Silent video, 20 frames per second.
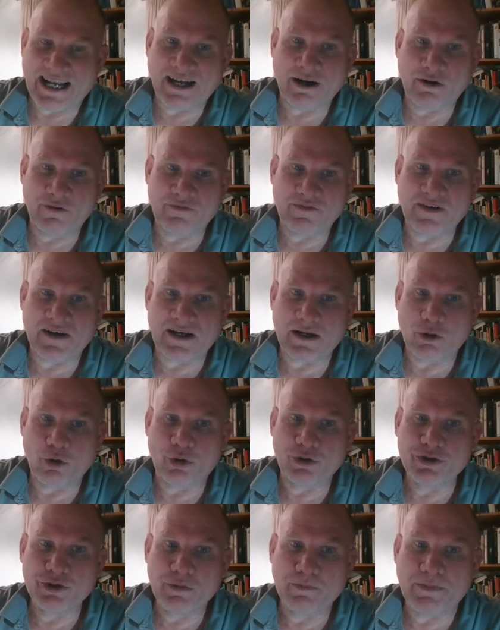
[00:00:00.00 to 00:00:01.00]
alpha
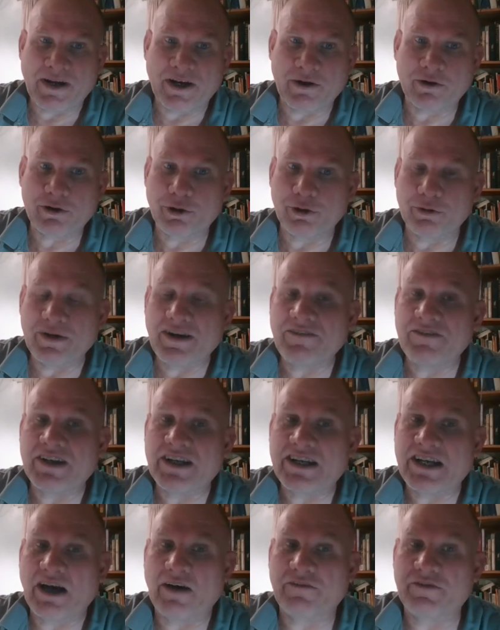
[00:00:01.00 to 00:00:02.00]
or numeric or even
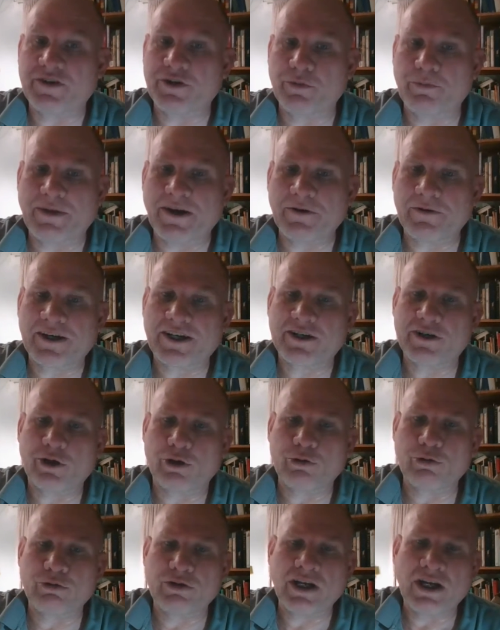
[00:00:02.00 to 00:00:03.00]
an alphanumeric
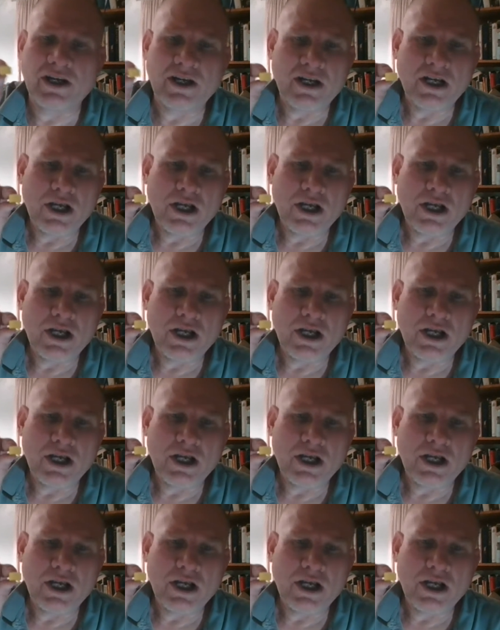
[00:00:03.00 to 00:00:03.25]
code